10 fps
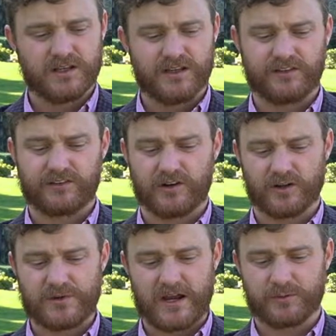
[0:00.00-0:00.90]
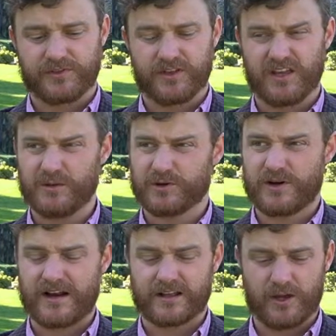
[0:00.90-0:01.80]
It started back with the
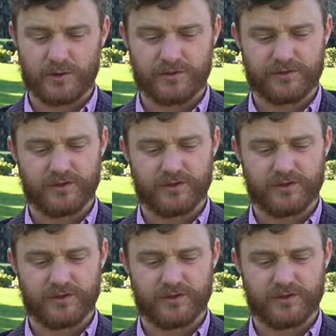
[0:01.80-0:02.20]
Hippocratic Oath.